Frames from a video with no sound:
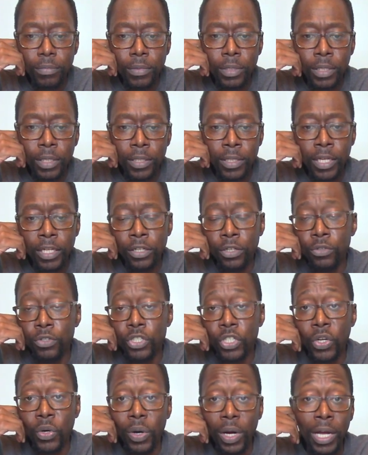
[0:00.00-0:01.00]
and they do
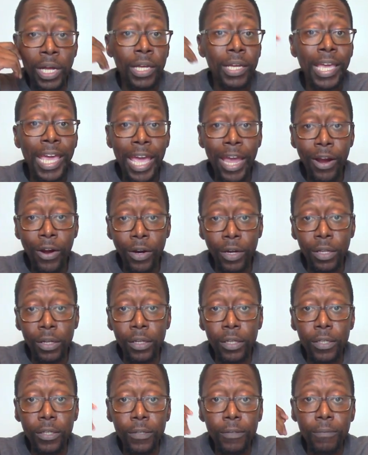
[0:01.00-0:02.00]
so
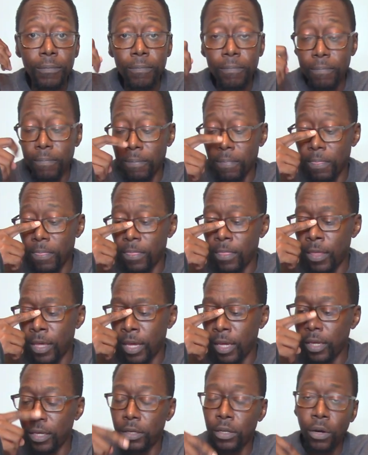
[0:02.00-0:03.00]
uncaringly.
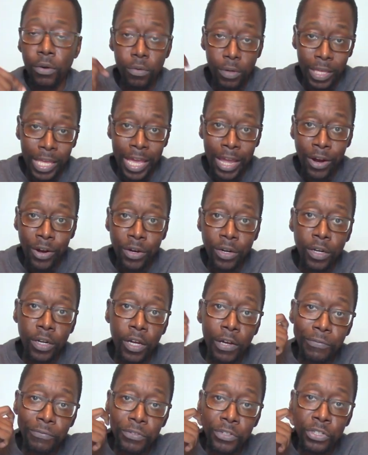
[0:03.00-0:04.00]
They don't care
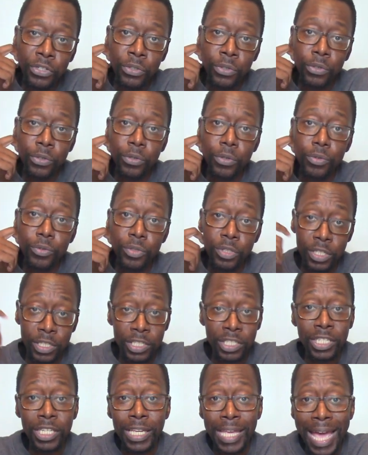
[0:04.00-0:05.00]
enough to
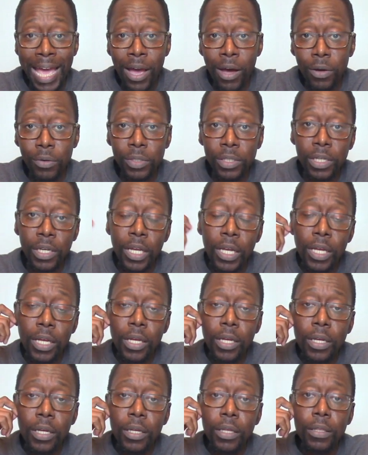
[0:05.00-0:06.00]
seek out
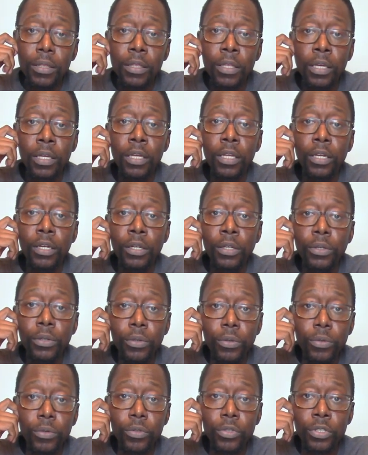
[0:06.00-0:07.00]
the good
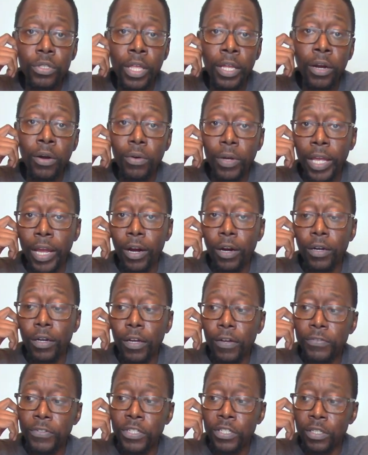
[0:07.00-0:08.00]
news. They don't care
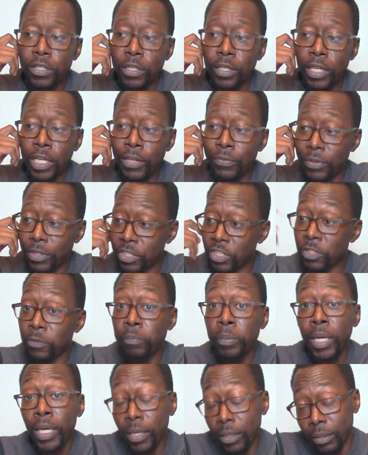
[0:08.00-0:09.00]
enough to even
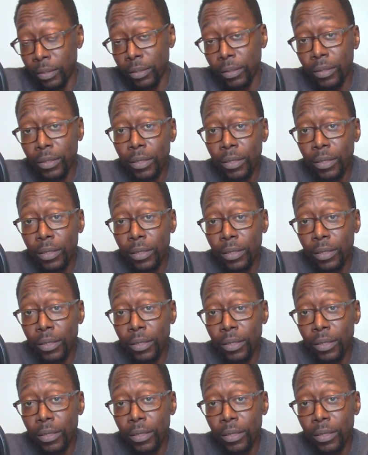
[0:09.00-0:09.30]
speak